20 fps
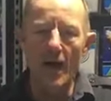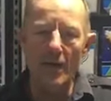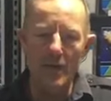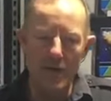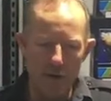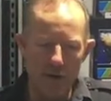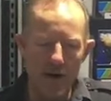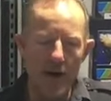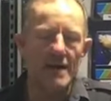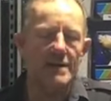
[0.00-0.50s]

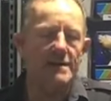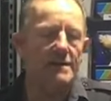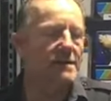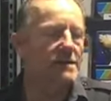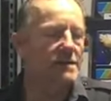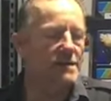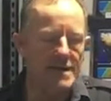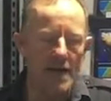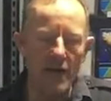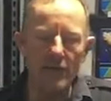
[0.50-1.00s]
And there are
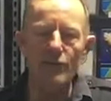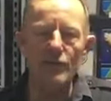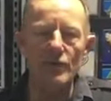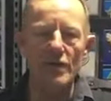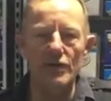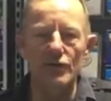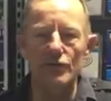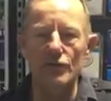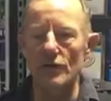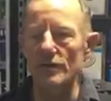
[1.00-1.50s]

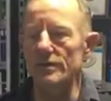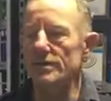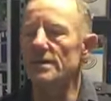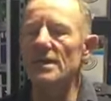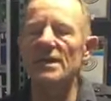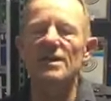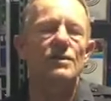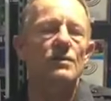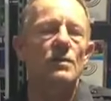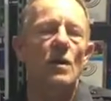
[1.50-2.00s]
definite drills,
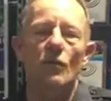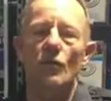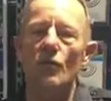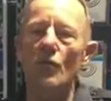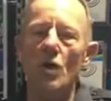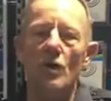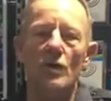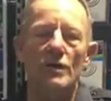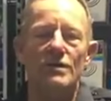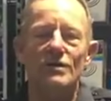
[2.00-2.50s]
and it's not
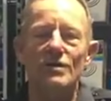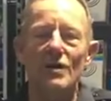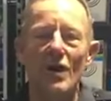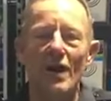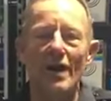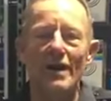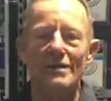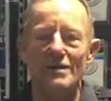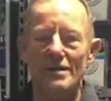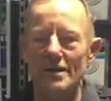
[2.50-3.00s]
rocket
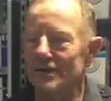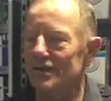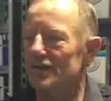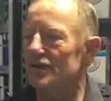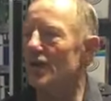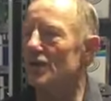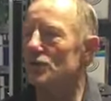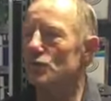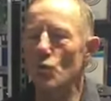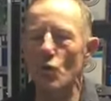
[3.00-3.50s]
science,
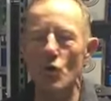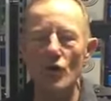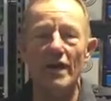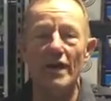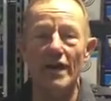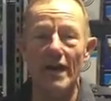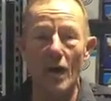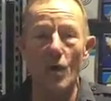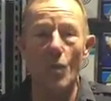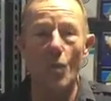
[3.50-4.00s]
it's just
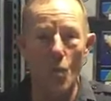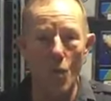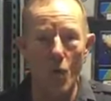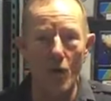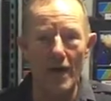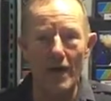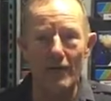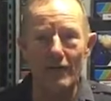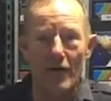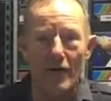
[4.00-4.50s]
working out
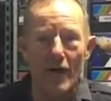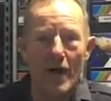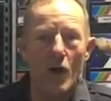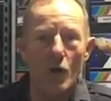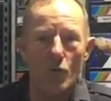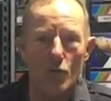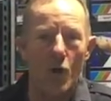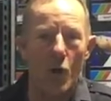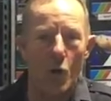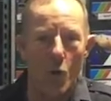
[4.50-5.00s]
what are
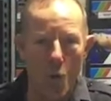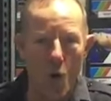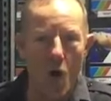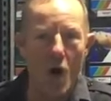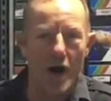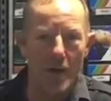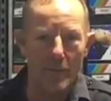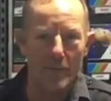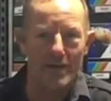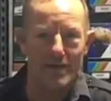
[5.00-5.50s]
our
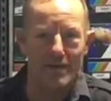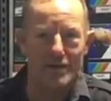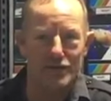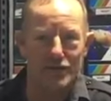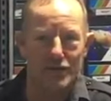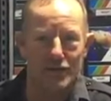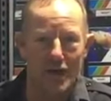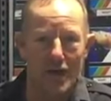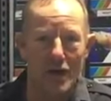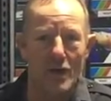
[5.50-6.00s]

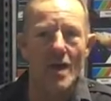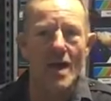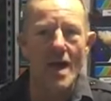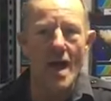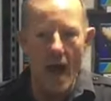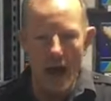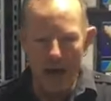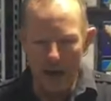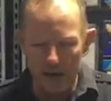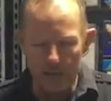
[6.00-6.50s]
requirements, you know,
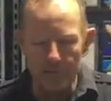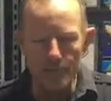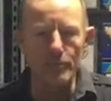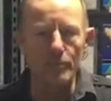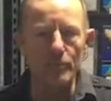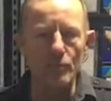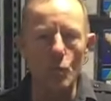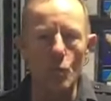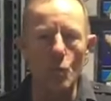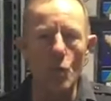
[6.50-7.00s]
and
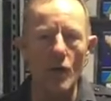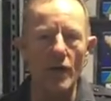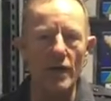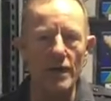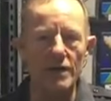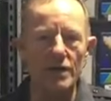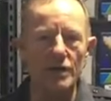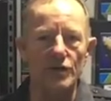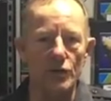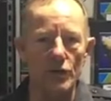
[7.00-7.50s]

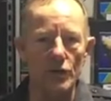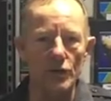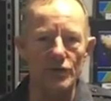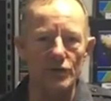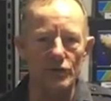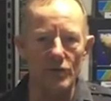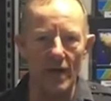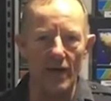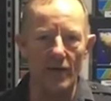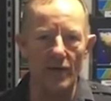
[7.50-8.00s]
working your
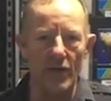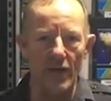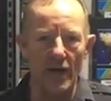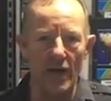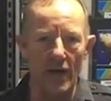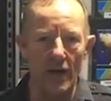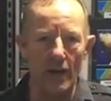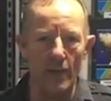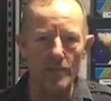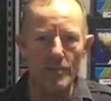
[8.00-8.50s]
drills around
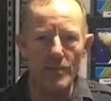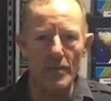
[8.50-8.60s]
there.